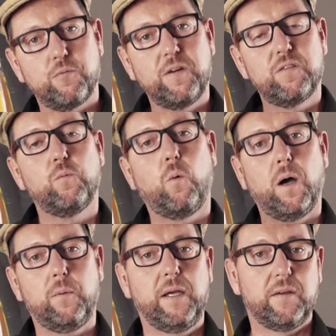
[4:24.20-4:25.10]
the reason
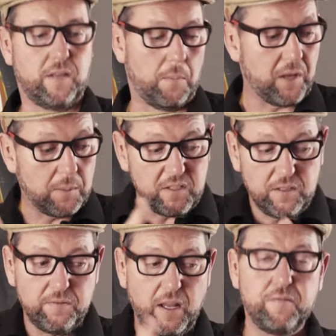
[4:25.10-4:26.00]
why we sometimes
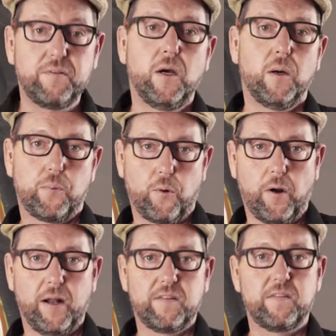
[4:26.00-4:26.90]
even have
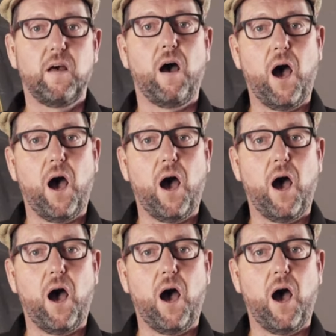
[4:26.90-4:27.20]
products